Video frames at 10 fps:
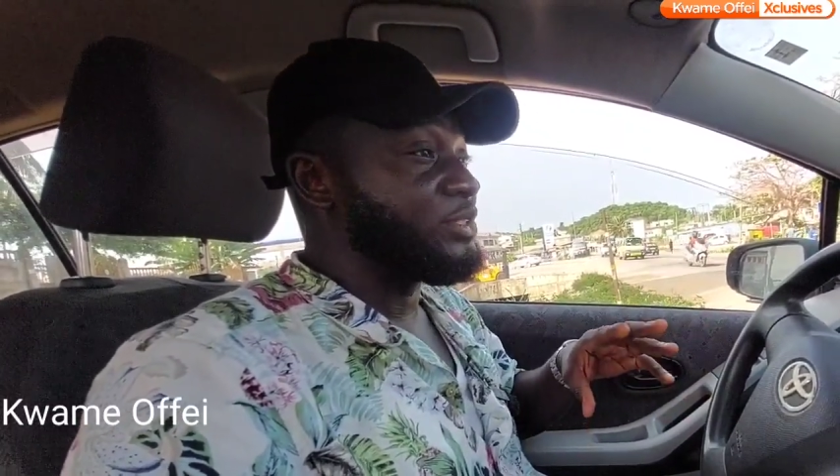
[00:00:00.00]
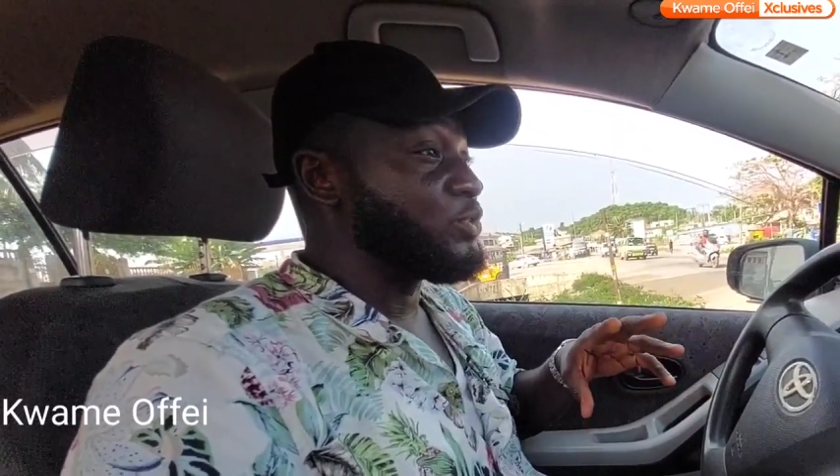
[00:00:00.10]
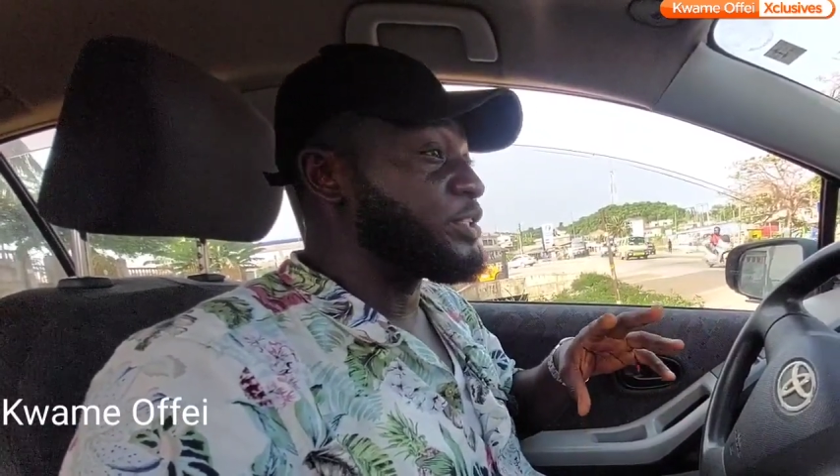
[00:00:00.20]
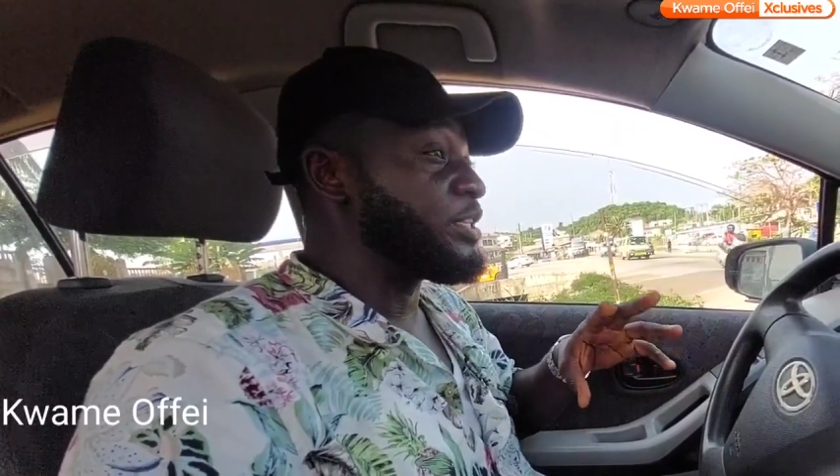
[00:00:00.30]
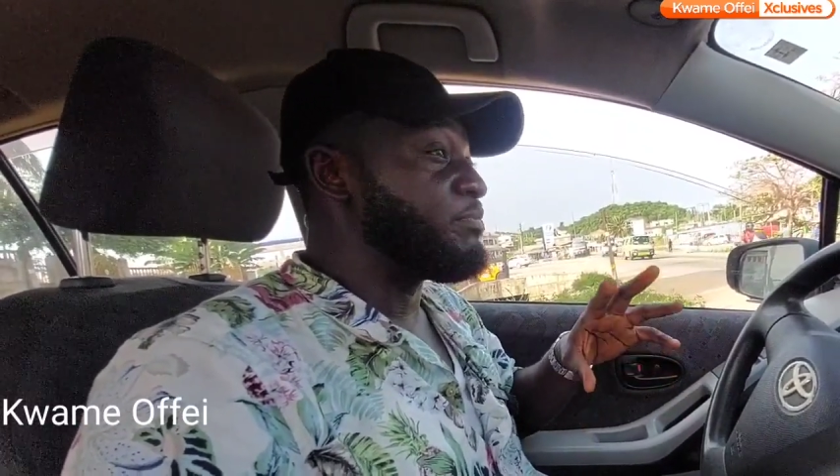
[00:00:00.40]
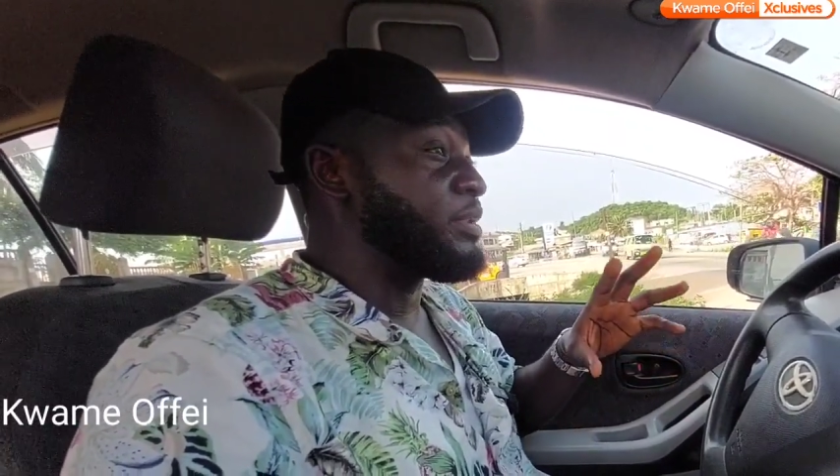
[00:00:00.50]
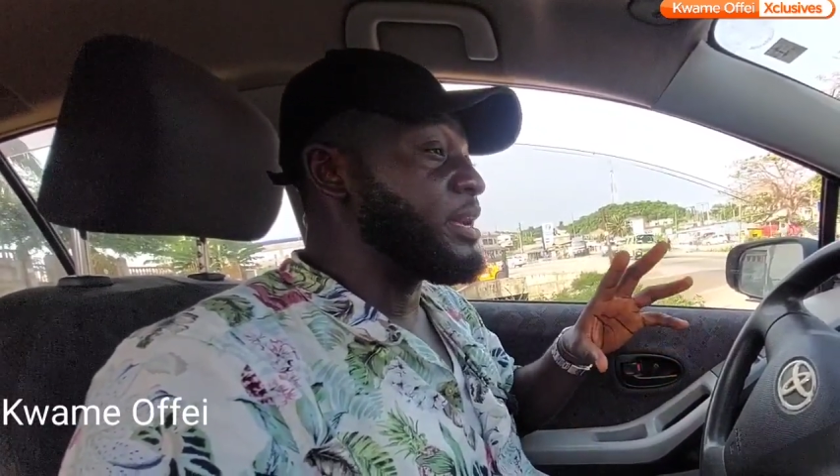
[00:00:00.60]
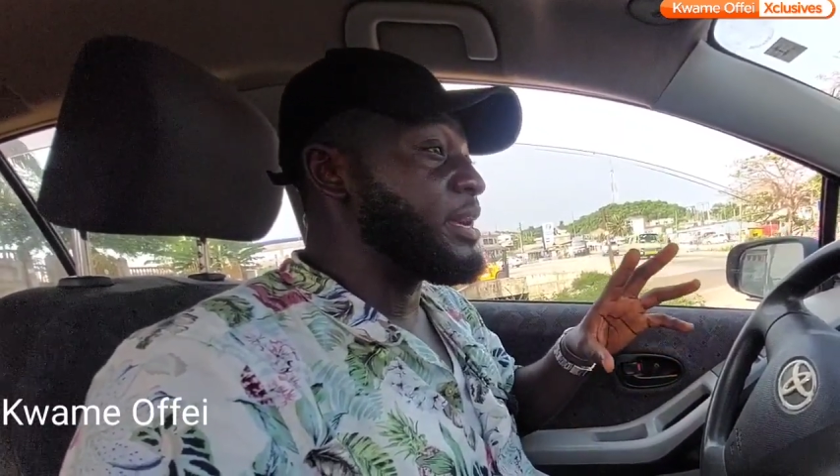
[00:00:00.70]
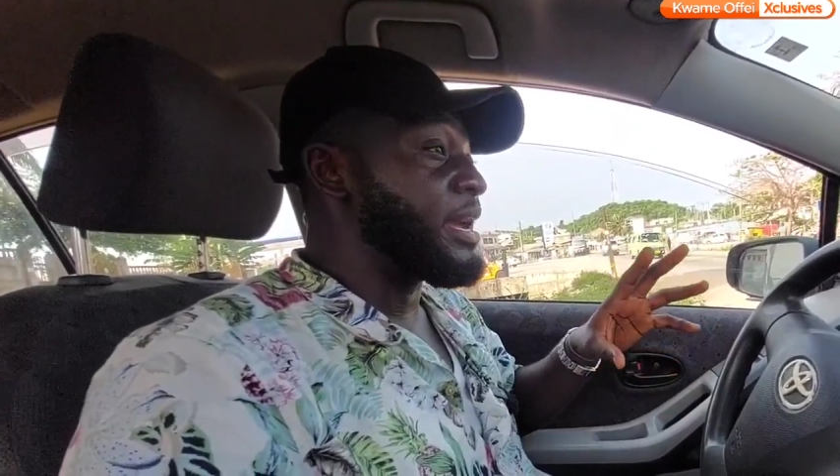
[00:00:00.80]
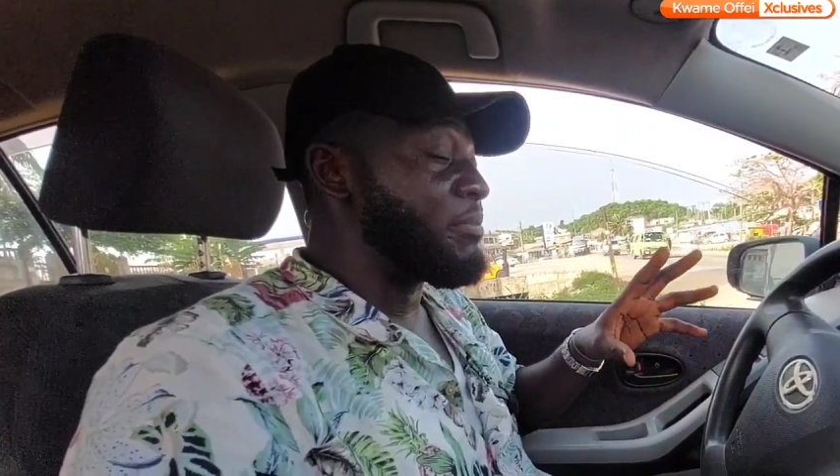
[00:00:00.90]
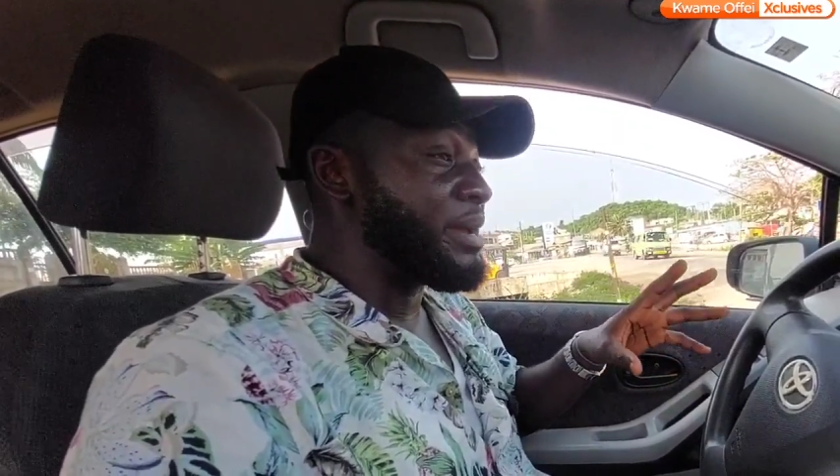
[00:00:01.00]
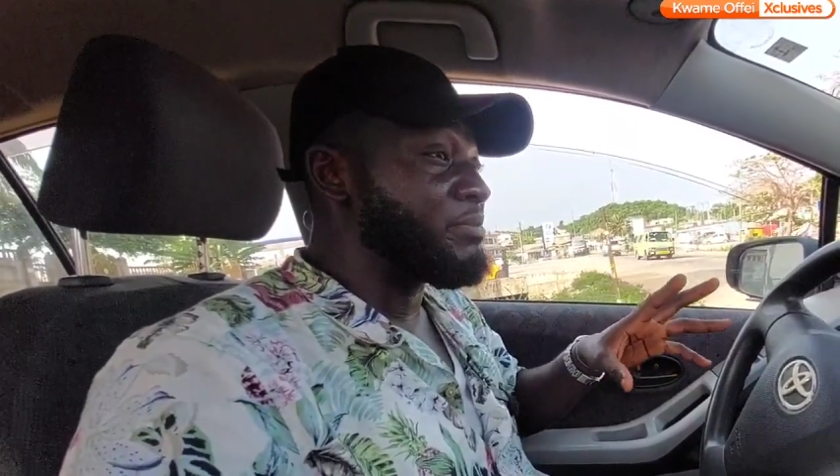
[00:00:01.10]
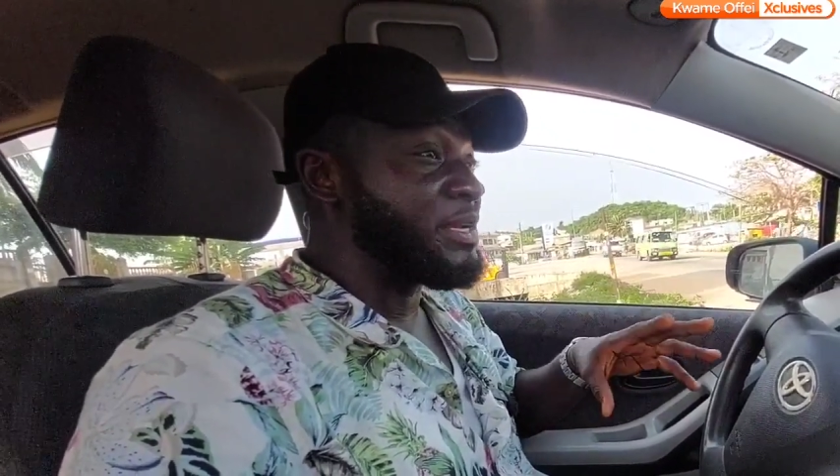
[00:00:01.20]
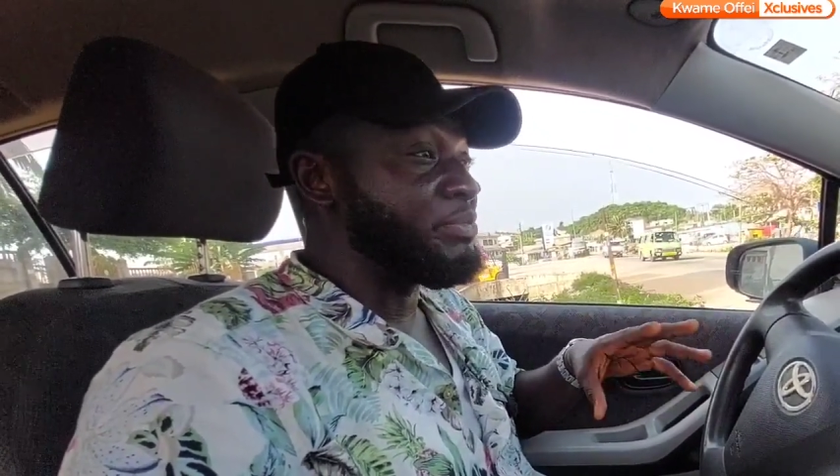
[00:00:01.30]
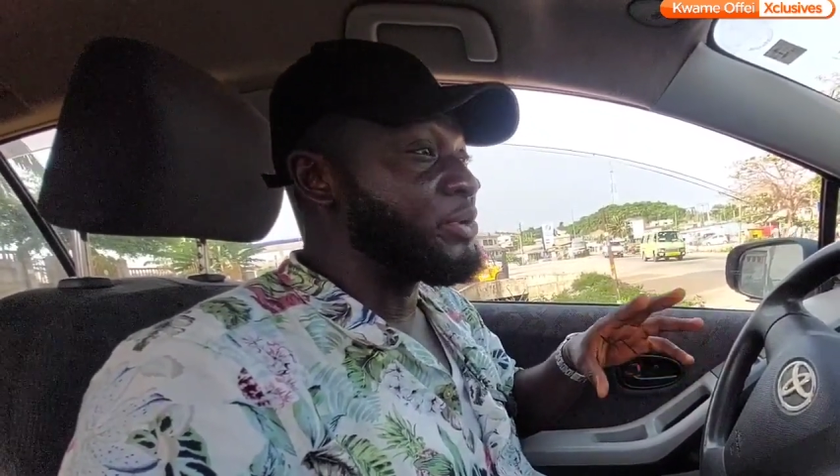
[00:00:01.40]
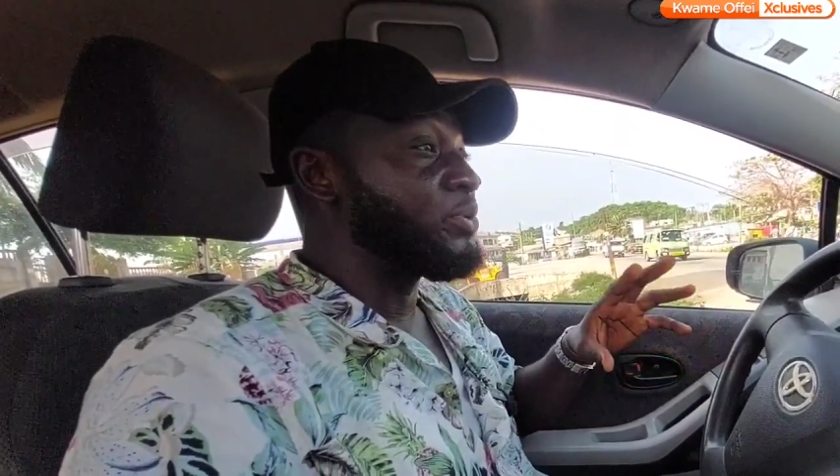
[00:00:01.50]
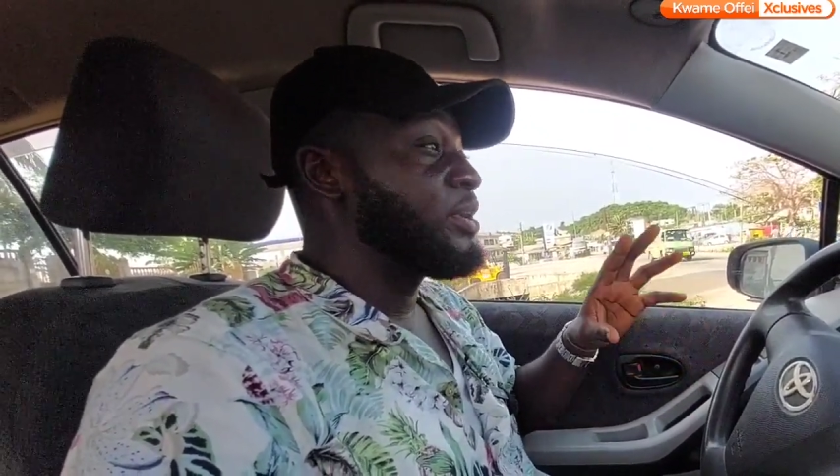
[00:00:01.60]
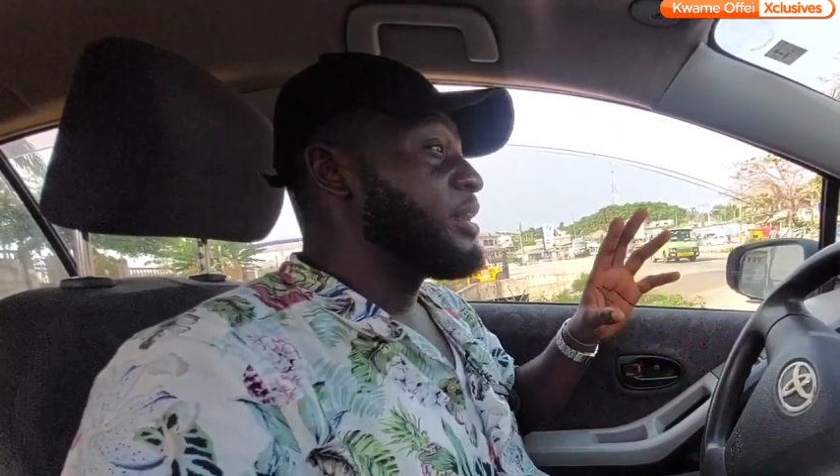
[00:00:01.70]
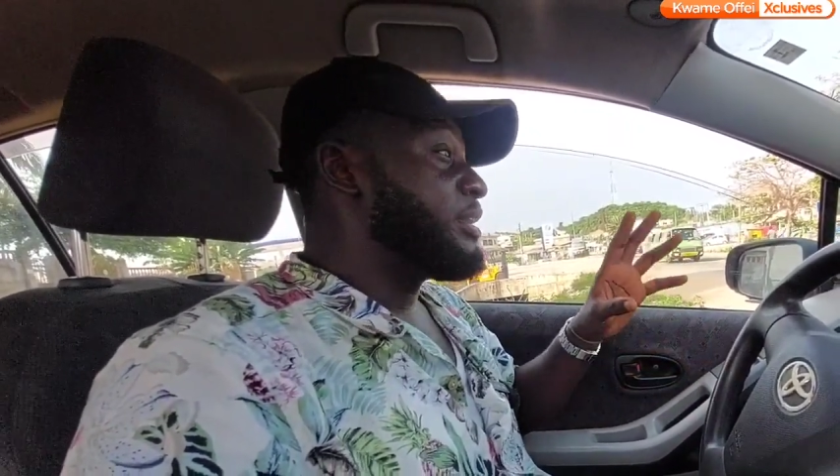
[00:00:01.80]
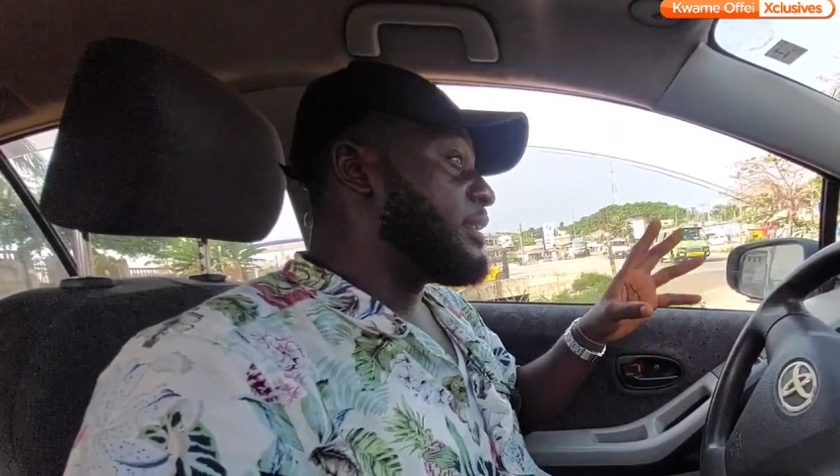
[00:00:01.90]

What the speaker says: Duty Amendment Bill,